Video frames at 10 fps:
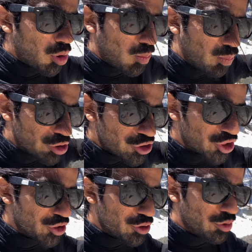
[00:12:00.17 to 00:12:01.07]
pushing
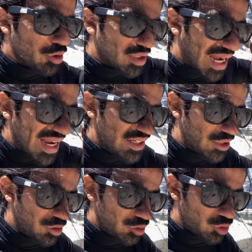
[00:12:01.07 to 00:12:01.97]
you, guiding
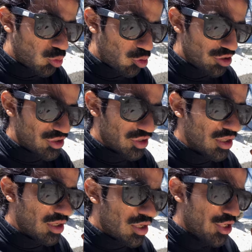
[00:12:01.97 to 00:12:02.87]
you towards
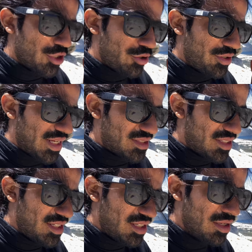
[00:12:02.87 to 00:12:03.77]
your
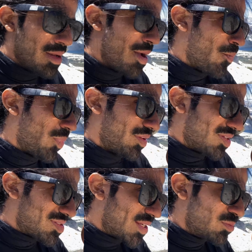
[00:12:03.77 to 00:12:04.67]
destiny. But at the
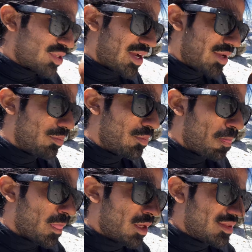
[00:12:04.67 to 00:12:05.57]
same time,
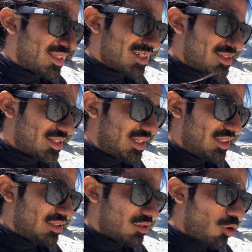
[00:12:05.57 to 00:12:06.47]
destiny
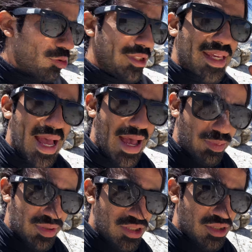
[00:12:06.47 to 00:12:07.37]
only
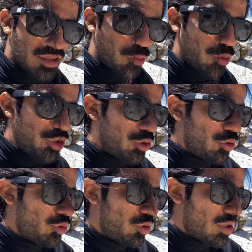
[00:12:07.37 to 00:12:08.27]
happens when
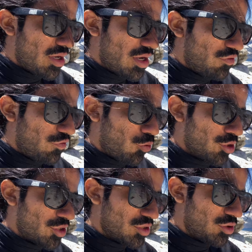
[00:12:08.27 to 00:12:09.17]
you
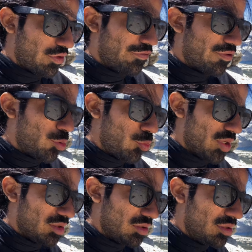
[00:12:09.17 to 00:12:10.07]
enforce your free
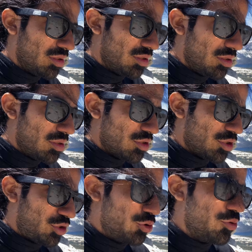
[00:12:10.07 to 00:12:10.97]
will to
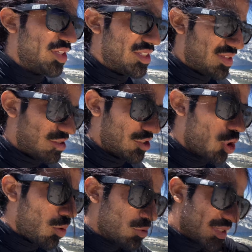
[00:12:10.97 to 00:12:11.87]
do these things. It's
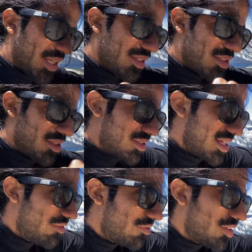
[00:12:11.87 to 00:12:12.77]
almost like there's this
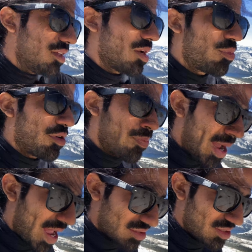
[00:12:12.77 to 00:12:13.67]
infinite number of
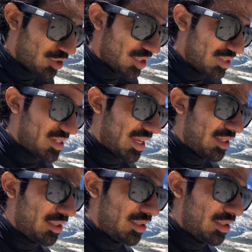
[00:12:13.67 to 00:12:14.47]
paths that you could take.